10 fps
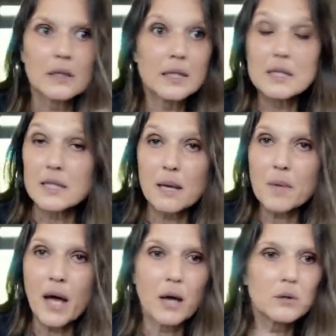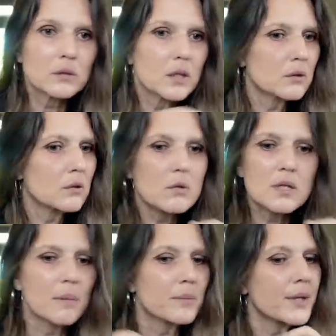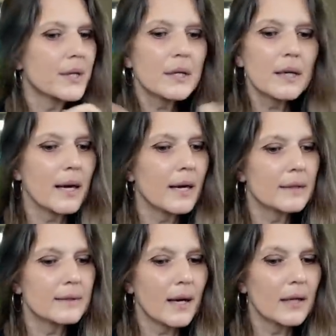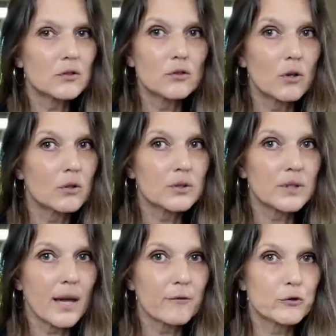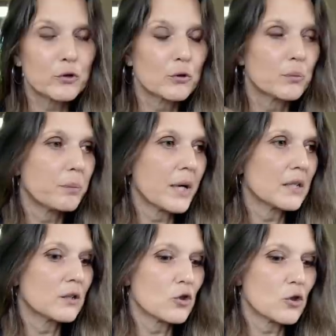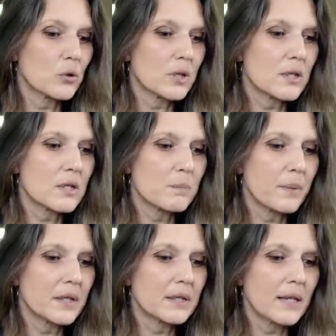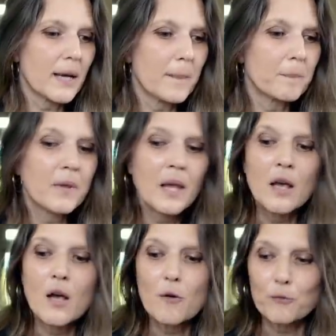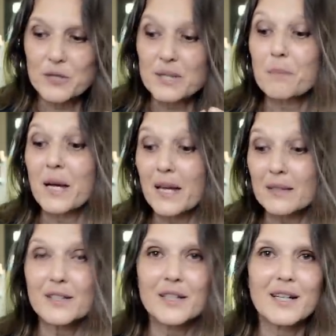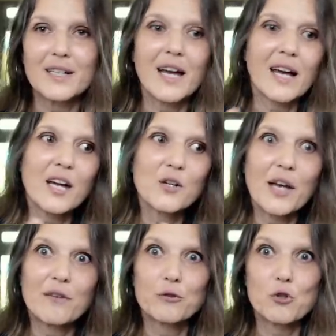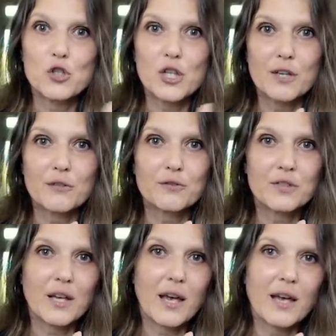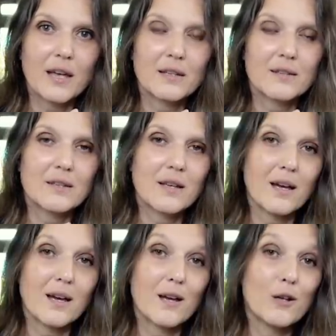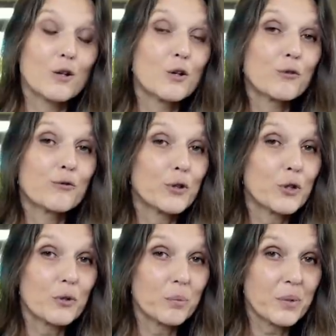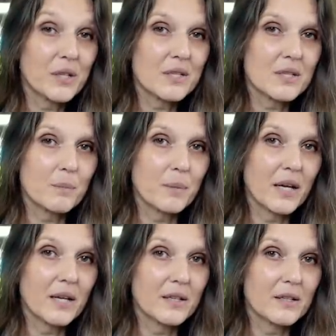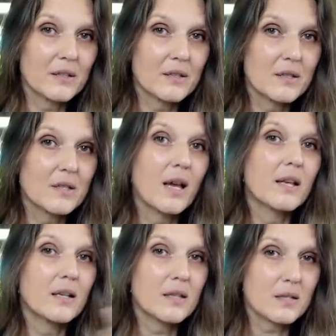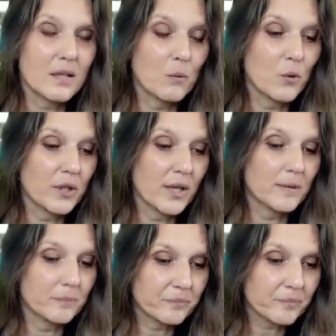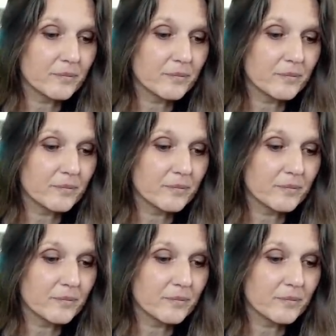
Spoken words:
that somehow they do something and I don't have to pay the duties. But for my other yarn, I kind of have to shift and look for European suppliers, unless I'm